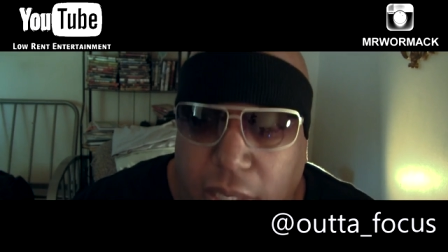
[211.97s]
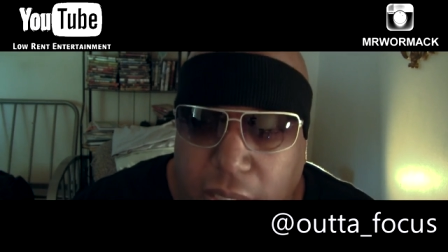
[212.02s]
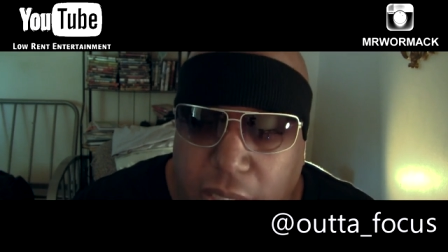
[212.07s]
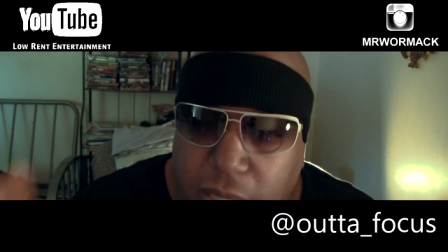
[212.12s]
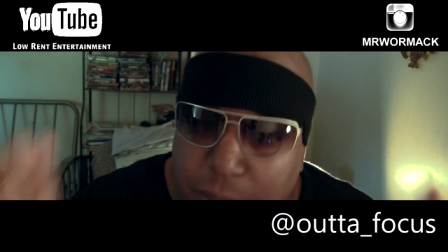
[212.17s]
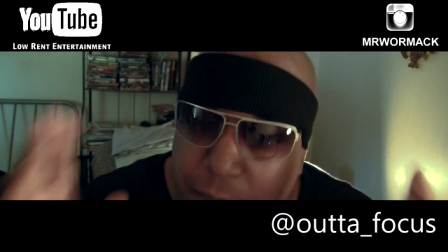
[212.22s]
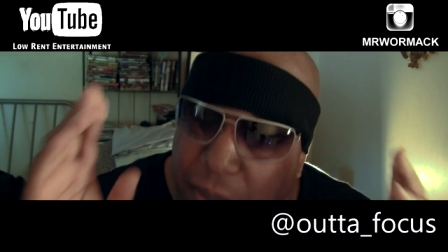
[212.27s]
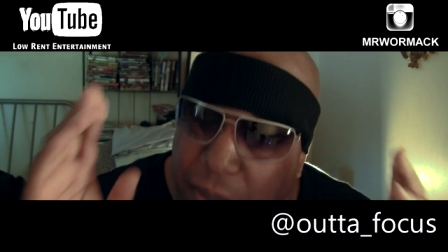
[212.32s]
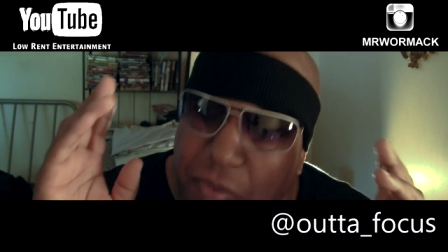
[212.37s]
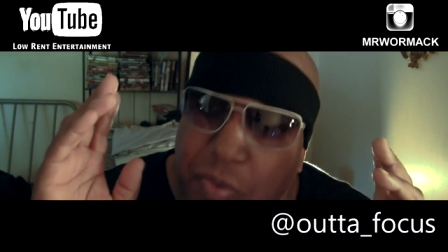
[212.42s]
I
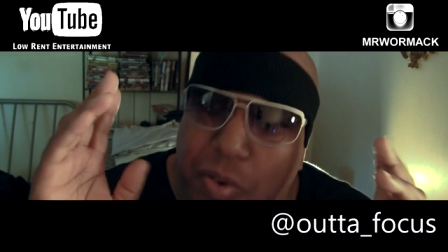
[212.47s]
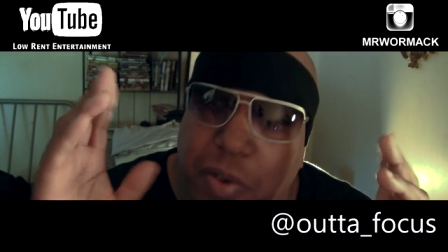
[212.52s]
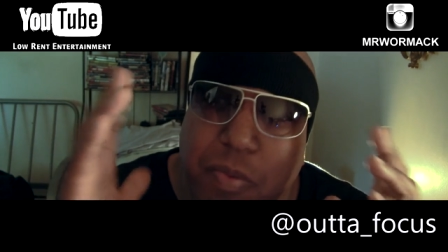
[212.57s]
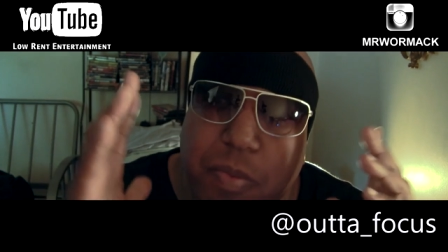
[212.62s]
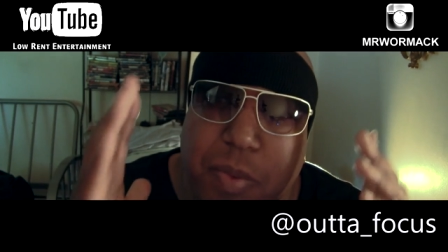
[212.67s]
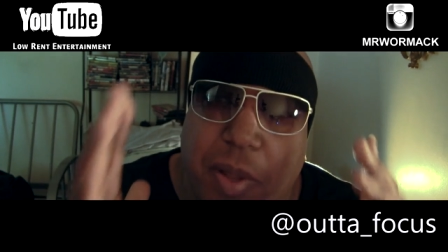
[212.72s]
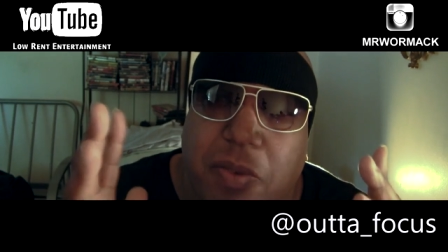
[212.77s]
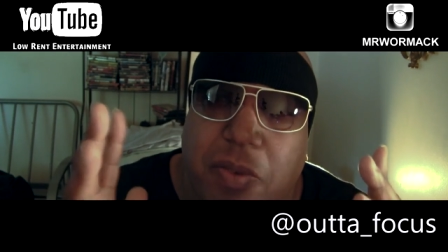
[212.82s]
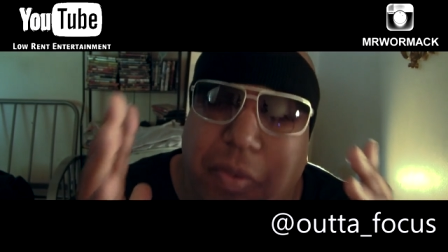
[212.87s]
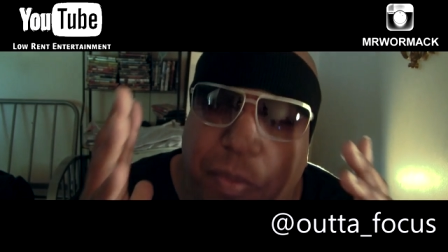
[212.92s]
mean, if
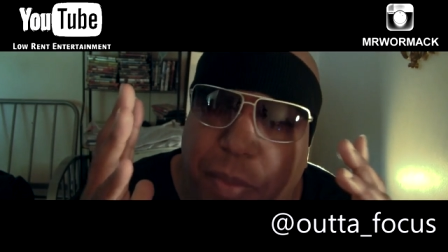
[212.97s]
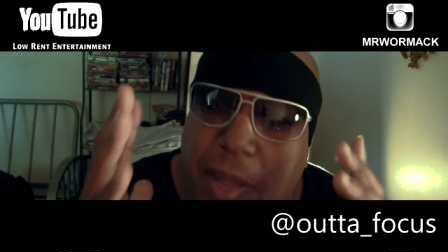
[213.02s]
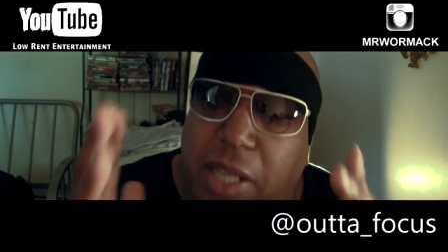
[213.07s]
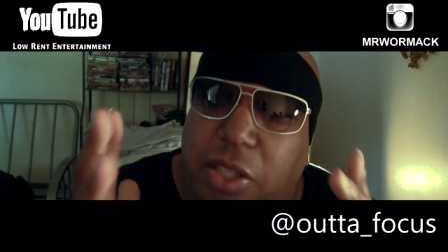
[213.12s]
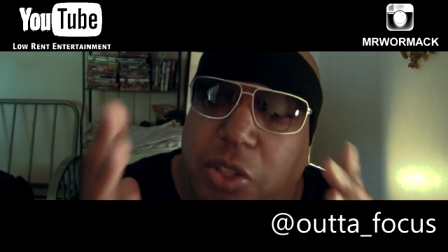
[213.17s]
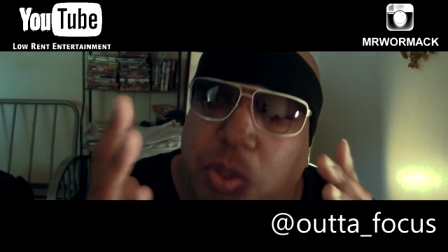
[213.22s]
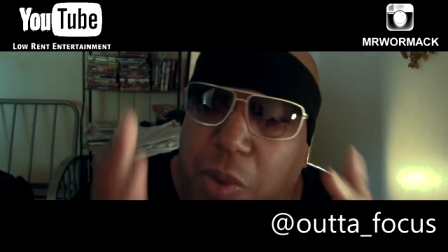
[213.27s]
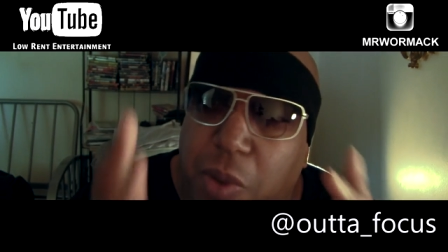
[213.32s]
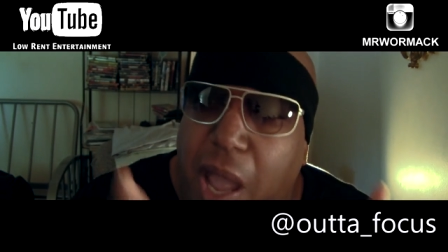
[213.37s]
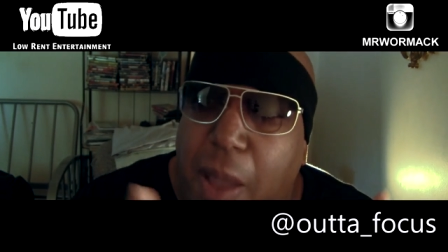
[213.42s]
it
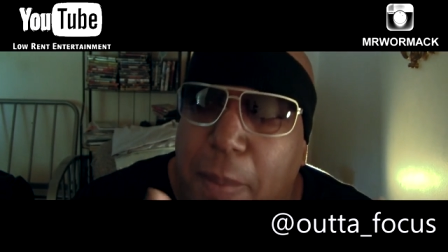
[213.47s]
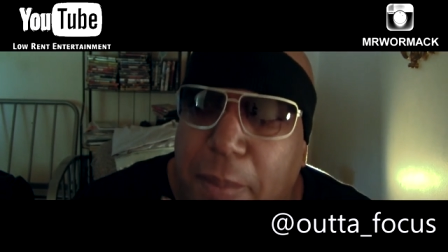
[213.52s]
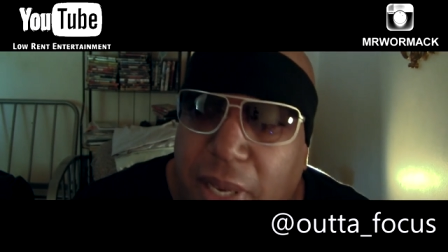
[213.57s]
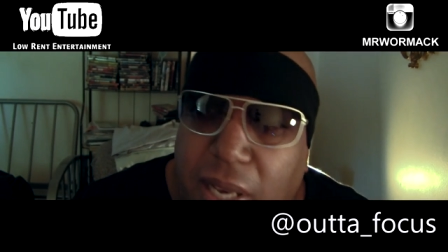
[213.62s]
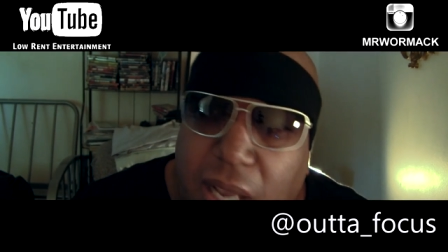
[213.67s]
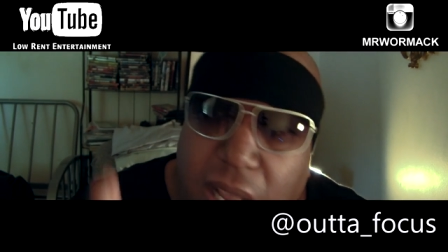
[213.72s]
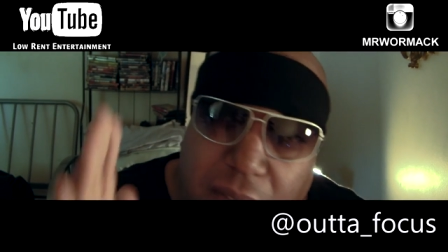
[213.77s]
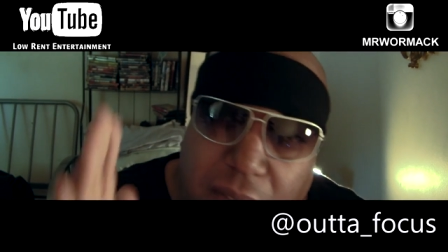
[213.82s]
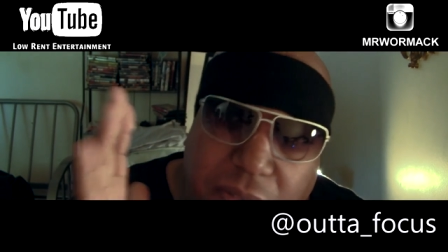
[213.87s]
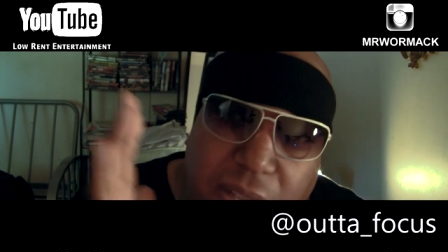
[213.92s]
makes you happy
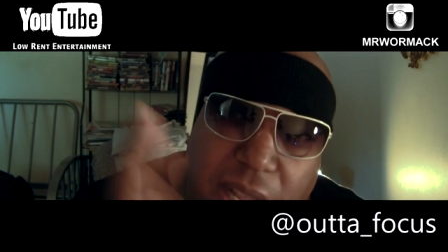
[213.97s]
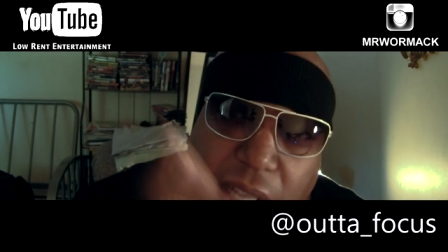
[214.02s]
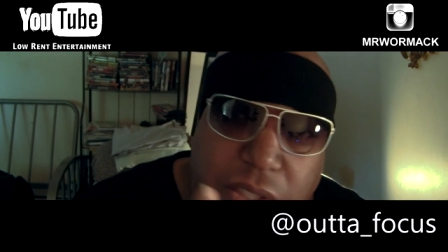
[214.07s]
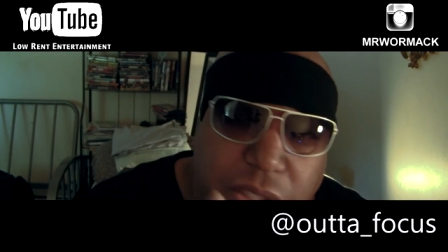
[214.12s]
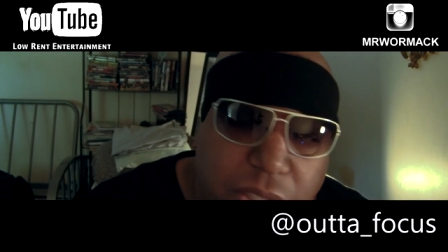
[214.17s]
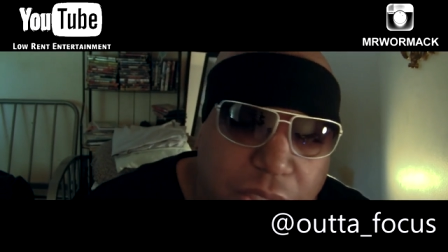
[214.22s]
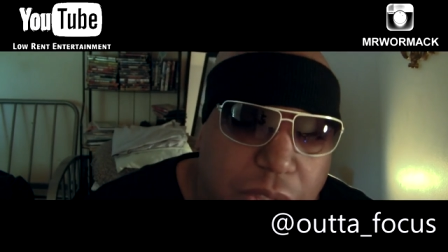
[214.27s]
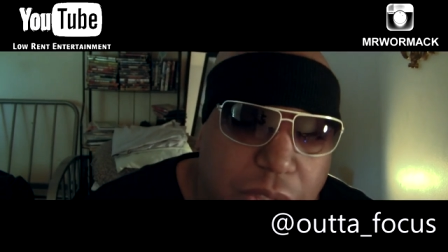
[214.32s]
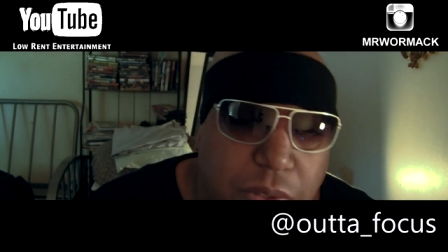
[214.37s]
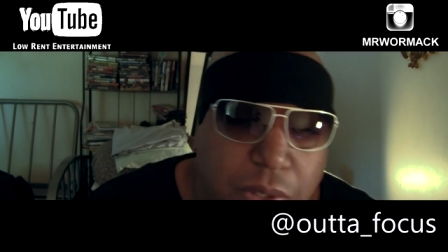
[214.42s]
in life,
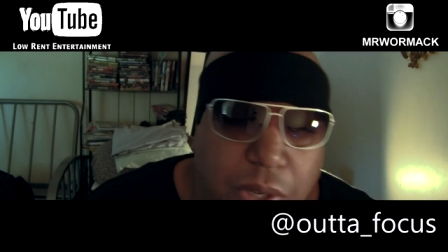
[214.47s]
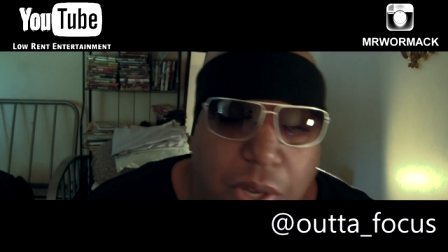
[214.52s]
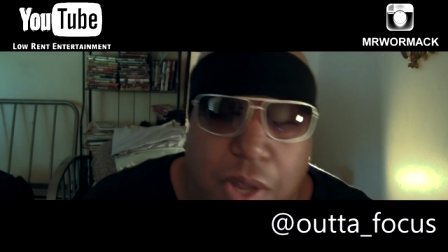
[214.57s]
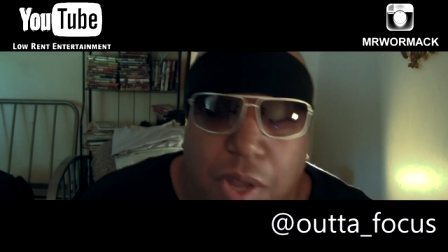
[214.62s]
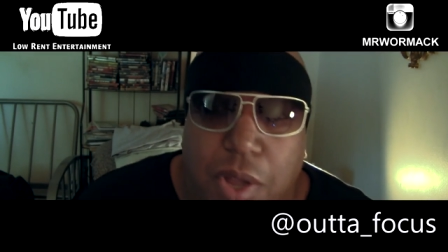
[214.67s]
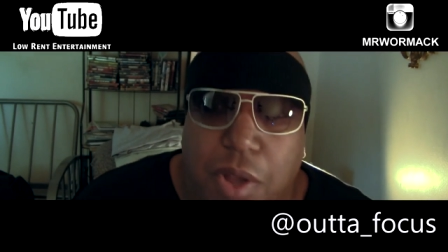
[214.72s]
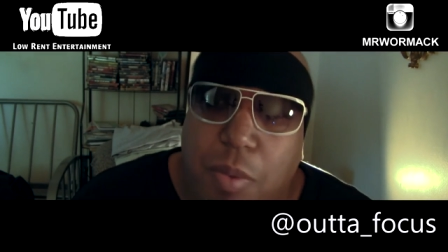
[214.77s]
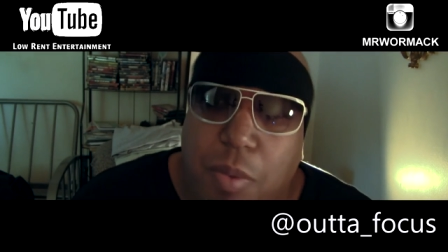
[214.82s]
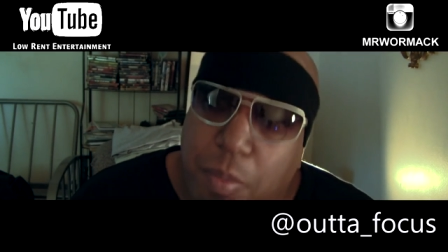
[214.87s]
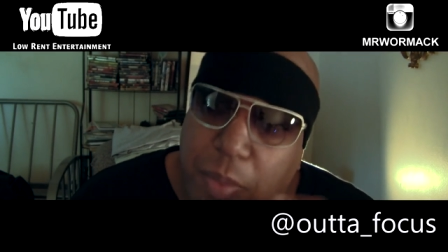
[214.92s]
that's you.
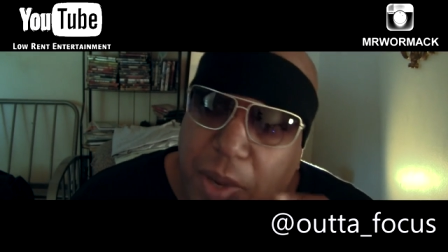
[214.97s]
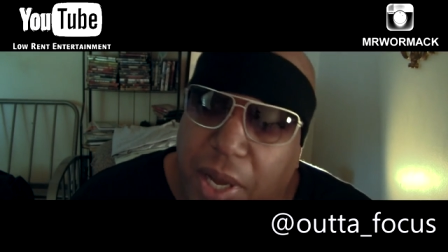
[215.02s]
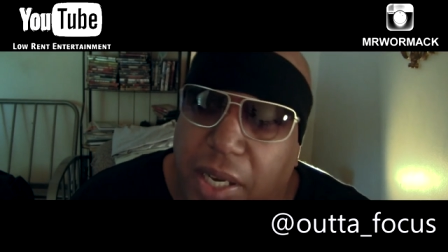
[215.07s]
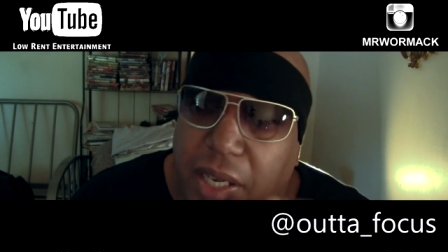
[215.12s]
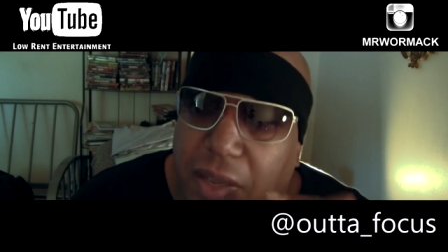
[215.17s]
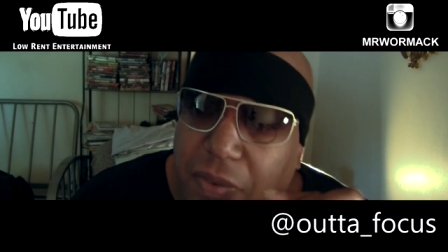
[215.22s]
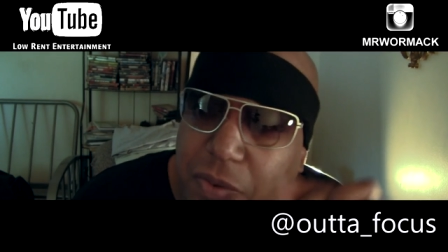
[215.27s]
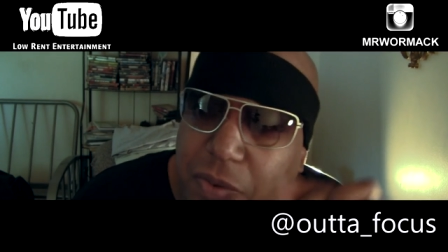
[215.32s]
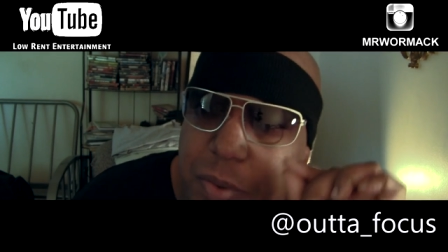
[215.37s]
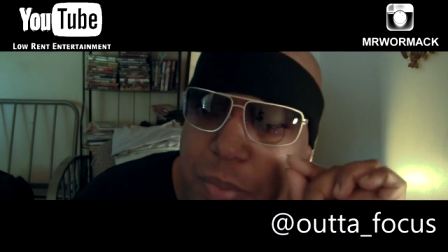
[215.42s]

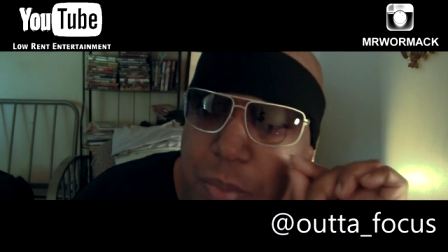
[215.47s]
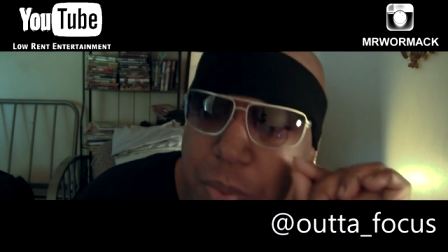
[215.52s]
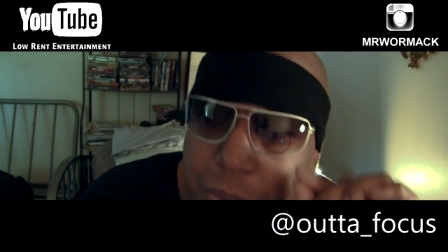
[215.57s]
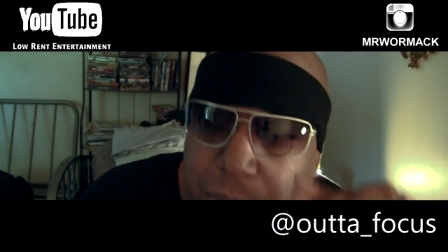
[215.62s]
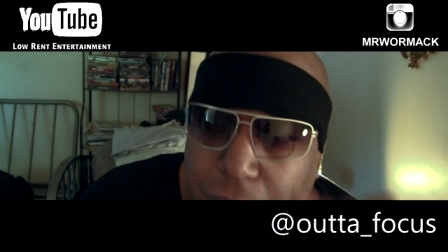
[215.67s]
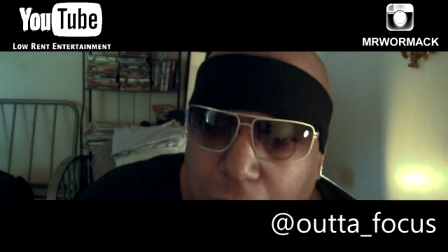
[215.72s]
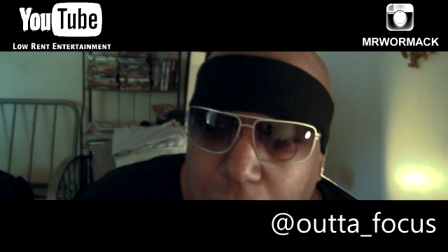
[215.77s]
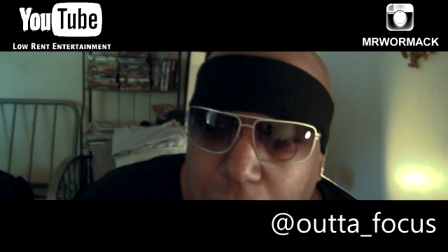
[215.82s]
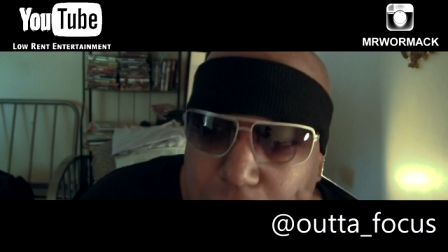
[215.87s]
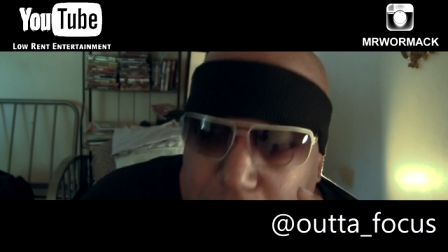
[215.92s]
But if you're
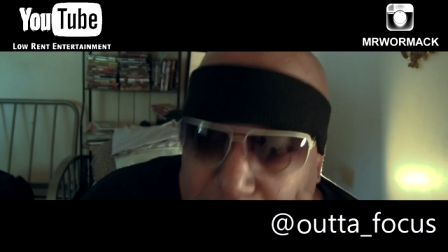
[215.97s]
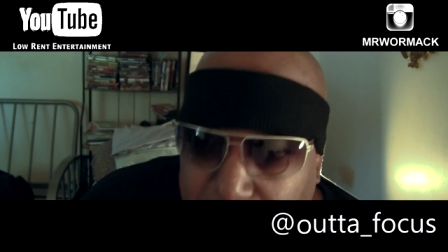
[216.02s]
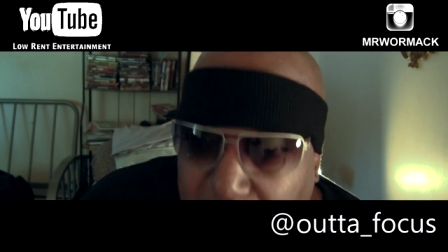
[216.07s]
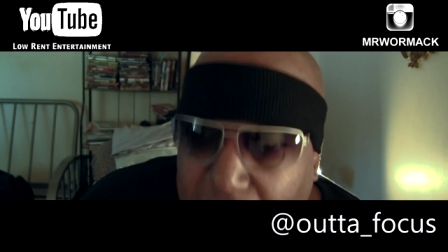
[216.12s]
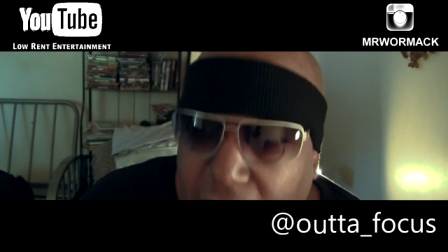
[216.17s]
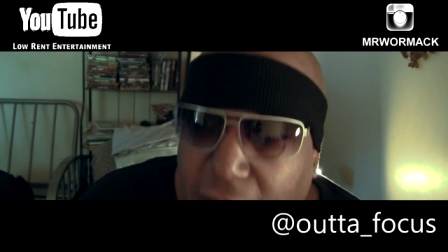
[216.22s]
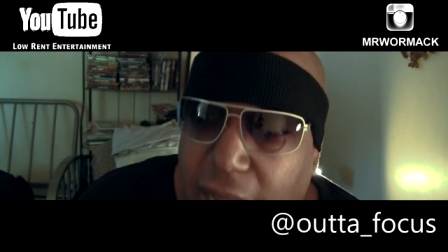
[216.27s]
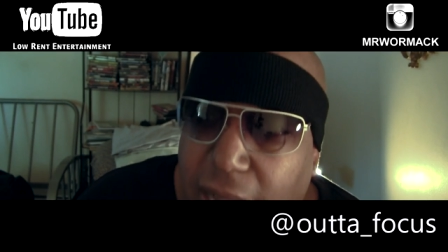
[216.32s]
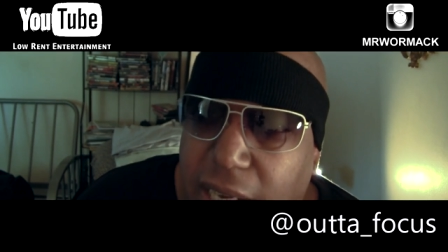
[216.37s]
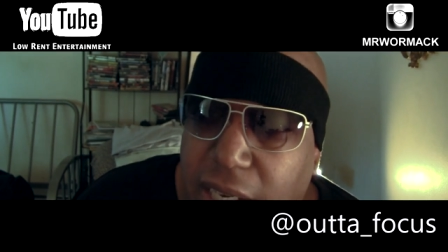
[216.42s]

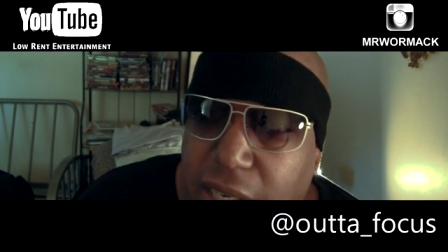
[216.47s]
pro-black,